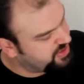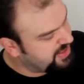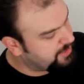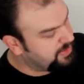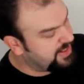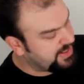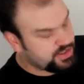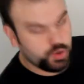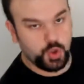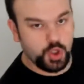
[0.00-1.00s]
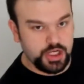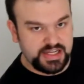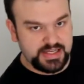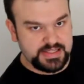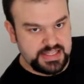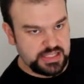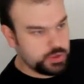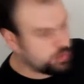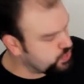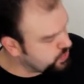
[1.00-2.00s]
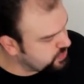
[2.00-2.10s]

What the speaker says: the obligatories, the usual